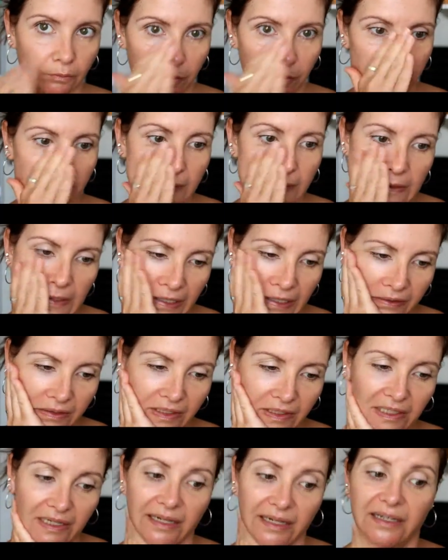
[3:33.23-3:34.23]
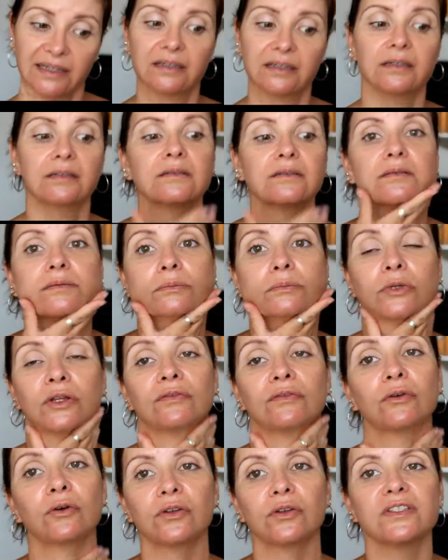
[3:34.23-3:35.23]
bring it down the neck. Well,
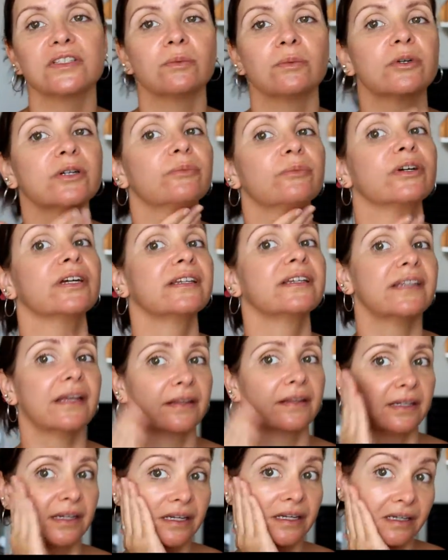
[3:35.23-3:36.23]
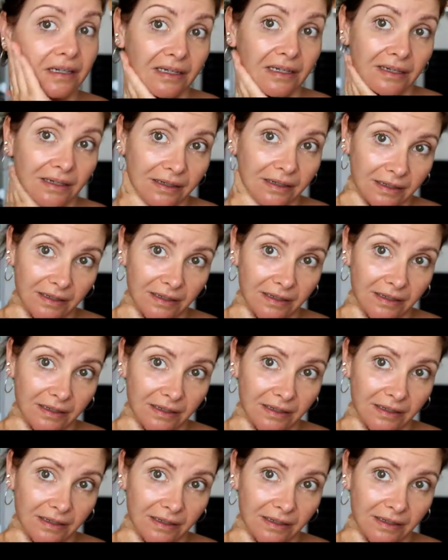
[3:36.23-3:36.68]
of course you want to bring it down the neck.